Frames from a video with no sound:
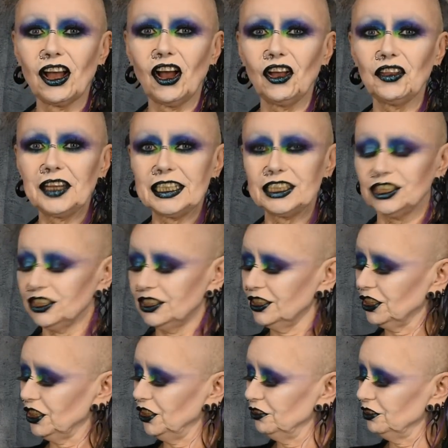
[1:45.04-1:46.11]
Aren't they just the
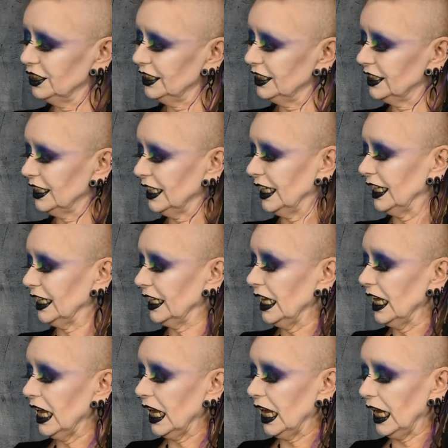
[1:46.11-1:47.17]
cutest thing?
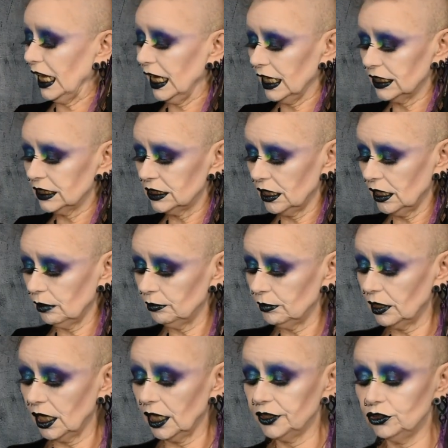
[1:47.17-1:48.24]
And
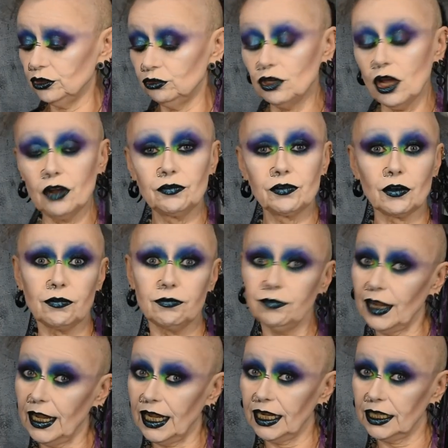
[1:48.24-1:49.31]
I do know for a
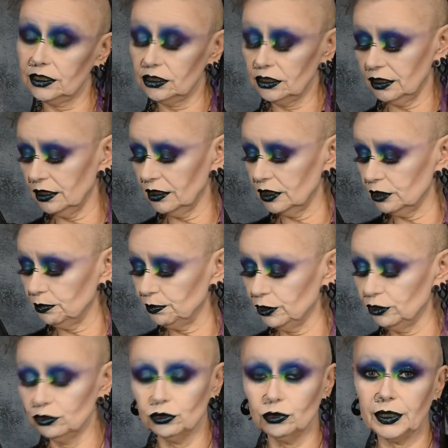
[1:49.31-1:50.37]
fact that
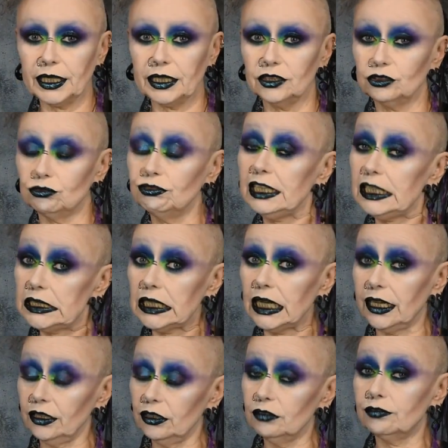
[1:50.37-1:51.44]
boot wings
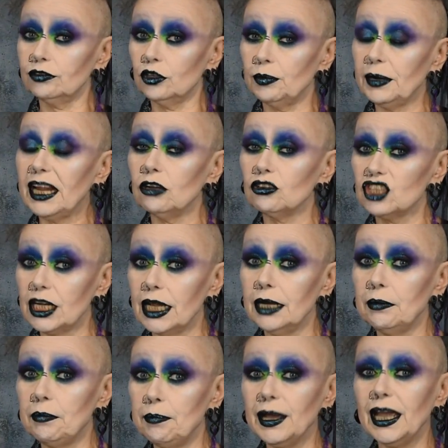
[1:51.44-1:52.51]
retail for about
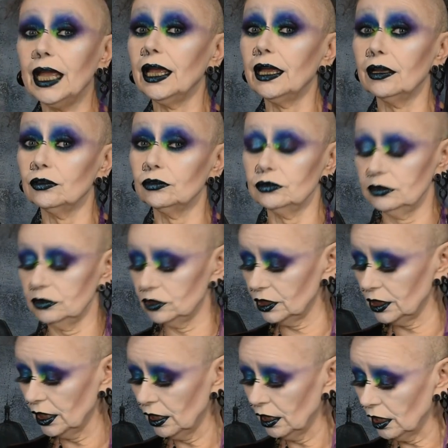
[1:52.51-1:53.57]

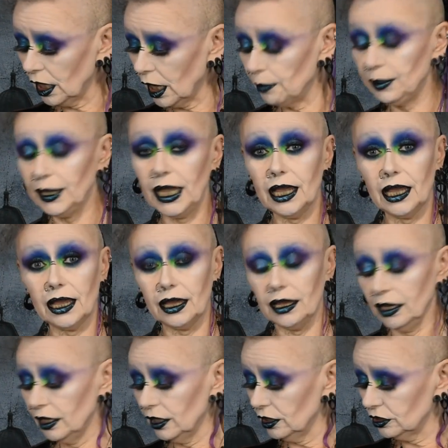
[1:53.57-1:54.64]
£10 a pair.
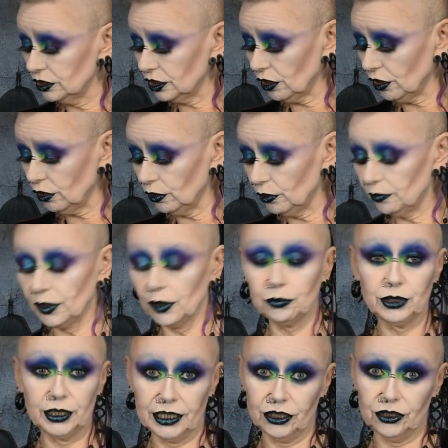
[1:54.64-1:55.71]
So
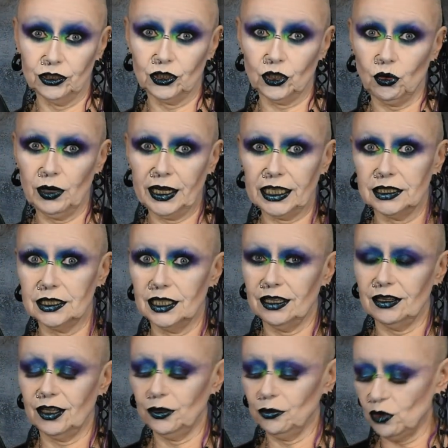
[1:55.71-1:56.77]
pretty good quick
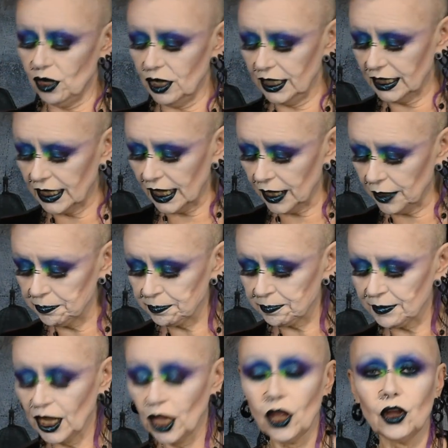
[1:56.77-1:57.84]
DIY there.
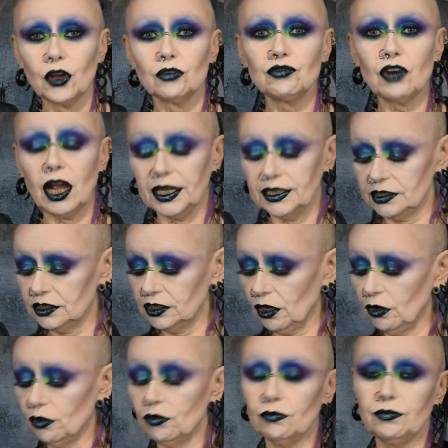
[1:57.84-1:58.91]
Right,
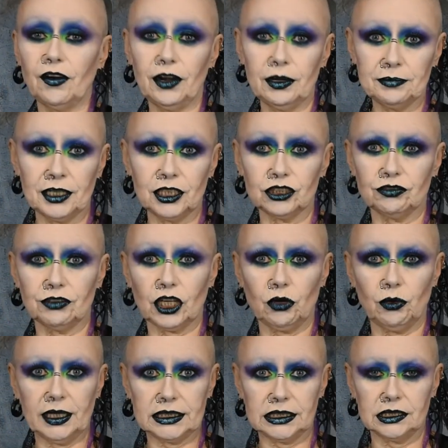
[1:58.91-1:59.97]
so very much
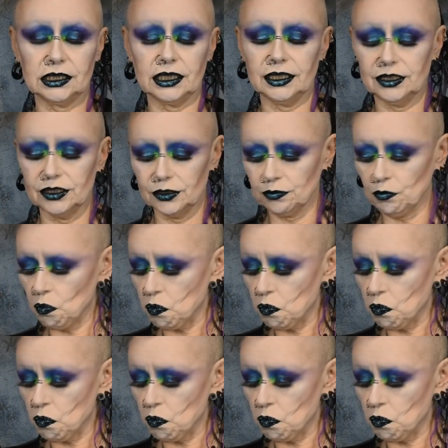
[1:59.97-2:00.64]
requested,